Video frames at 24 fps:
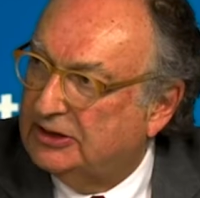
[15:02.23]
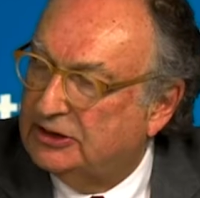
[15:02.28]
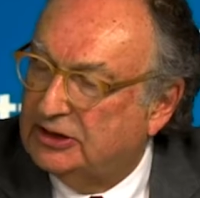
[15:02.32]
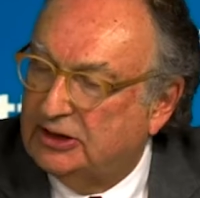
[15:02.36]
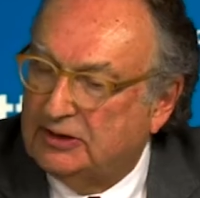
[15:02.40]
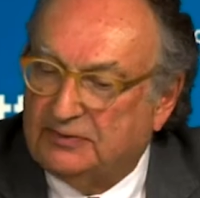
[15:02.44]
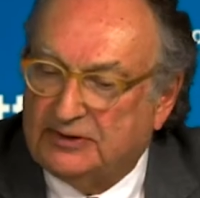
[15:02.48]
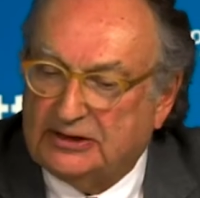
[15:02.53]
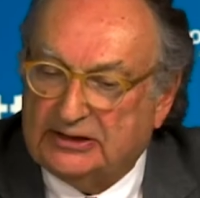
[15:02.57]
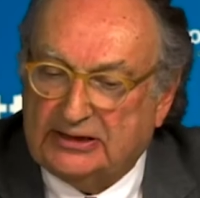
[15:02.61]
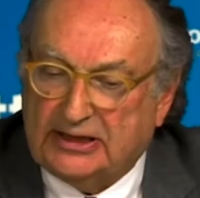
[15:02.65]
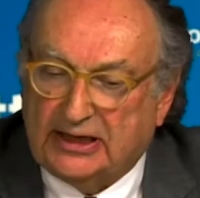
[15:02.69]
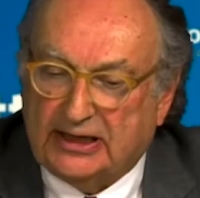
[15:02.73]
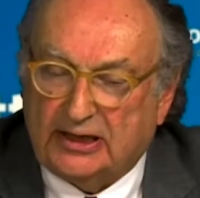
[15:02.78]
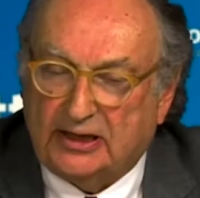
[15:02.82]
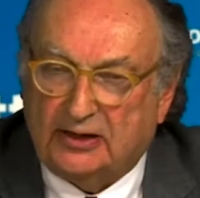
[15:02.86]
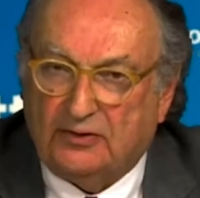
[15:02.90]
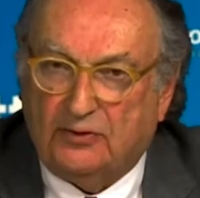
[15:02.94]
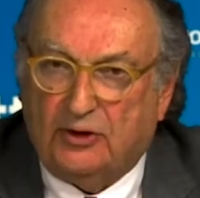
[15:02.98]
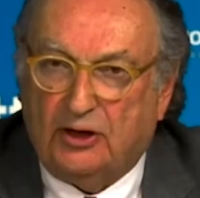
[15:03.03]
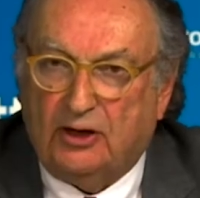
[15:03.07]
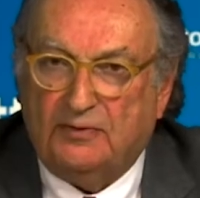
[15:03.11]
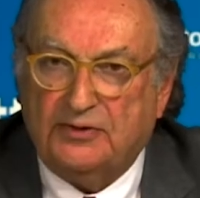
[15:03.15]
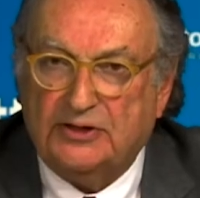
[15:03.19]
chief
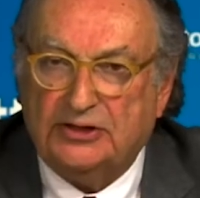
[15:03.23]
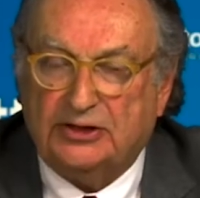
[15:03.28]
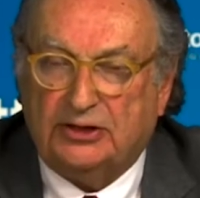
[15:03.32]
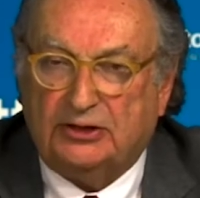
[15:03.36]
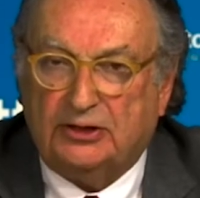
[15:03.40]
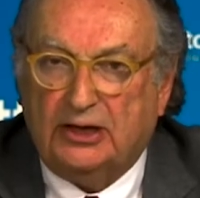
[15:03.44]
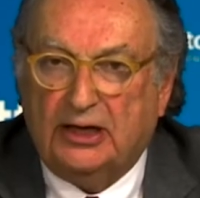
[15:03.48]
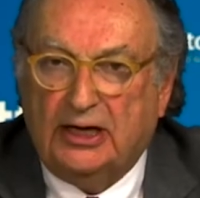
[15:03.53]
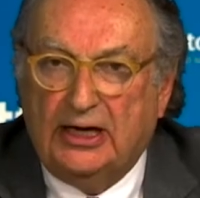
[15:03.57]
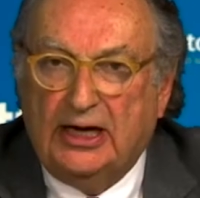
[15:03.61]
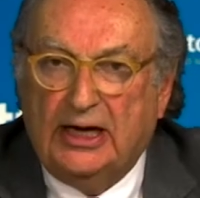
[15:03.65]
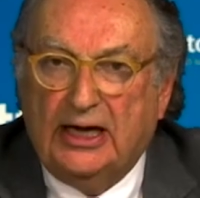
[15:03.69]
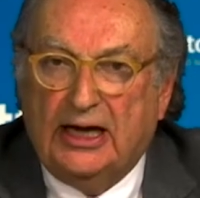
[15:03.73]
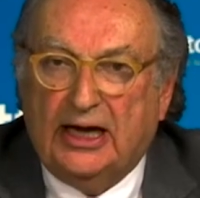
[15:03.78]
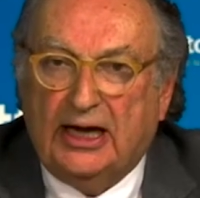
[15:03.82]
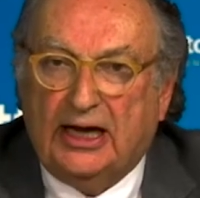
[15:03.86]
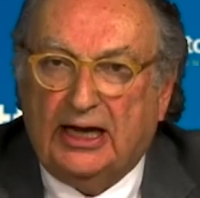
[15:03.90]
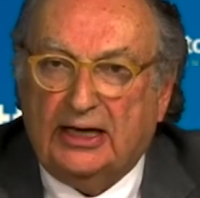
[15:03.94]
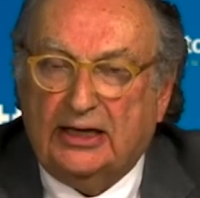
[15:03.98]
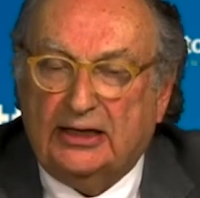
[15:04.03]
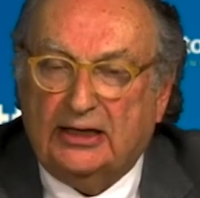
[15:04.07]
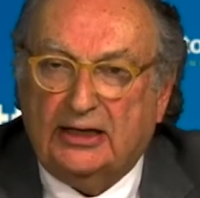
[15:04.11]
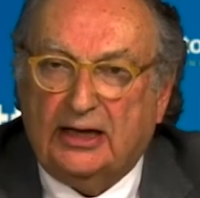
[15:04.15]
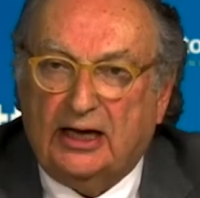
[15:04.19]
executive officer.
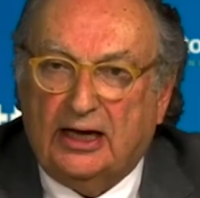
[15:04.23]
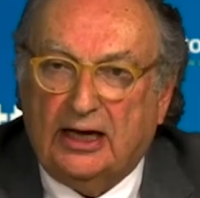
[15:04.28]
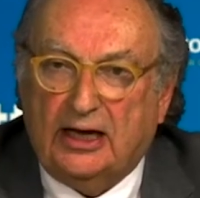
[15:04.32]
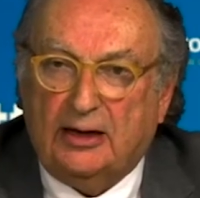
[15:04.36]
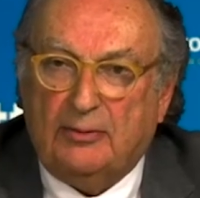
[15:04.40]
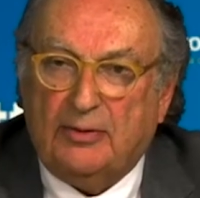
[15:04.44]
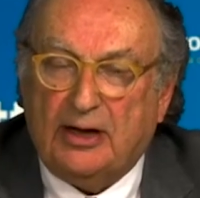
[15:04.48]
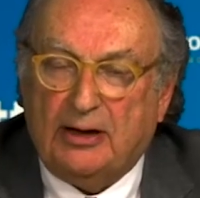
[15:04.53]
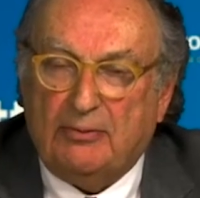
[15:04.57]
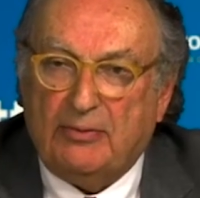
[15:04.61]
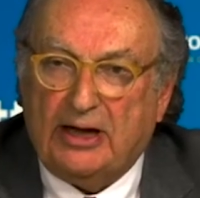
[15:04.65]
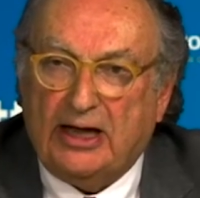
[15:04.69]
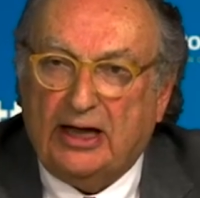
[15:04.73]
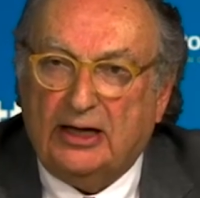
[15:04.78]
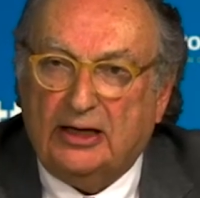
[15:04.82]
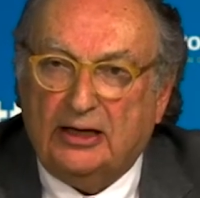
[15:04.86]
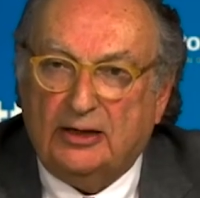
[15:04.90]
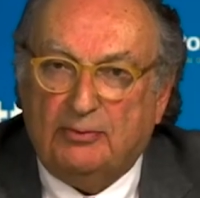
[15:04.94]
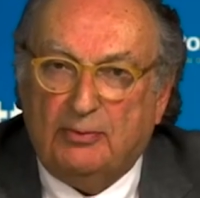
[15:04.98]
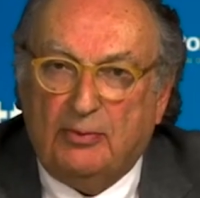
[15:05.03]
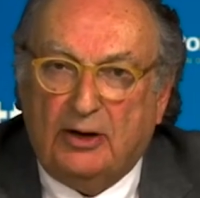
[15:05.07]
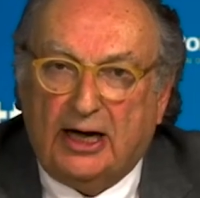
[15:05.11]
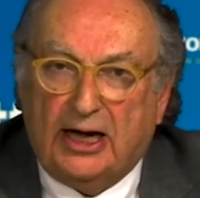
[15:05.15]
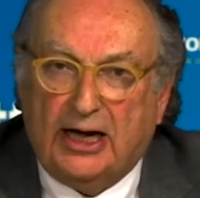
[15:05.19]
And um,
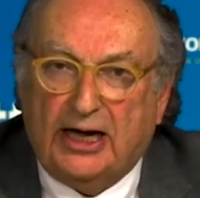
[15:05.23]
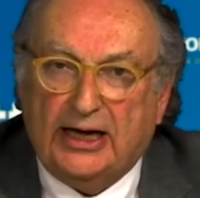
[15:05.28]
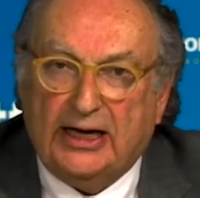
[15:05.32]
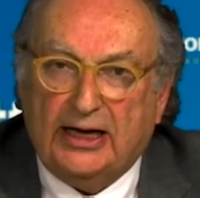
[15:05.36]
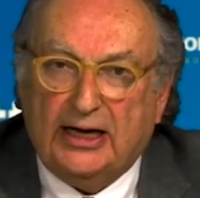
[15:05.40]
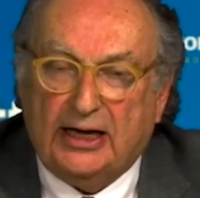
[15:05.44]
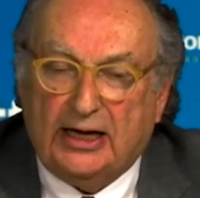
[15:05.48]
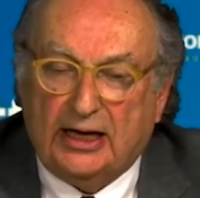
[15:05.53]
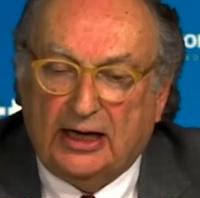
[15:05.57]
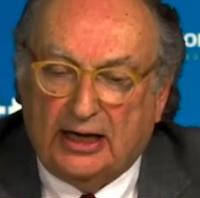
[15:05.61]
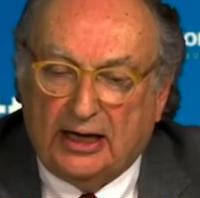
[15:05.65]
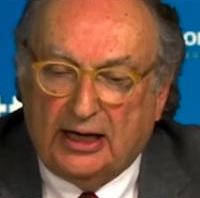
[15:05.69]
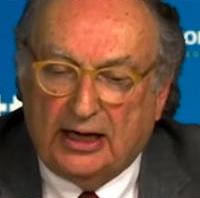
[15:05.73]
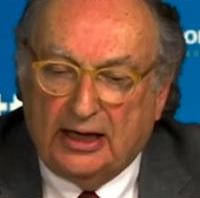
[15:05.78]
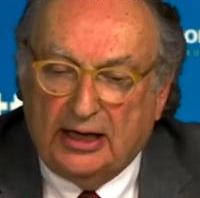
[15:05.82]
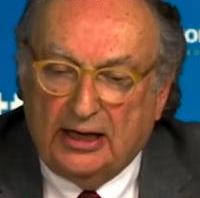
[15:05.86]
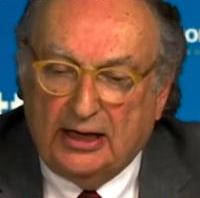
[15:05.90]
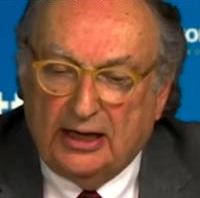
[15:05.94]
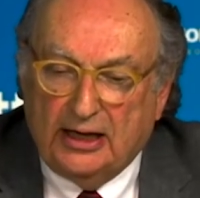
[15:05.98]
and my uh,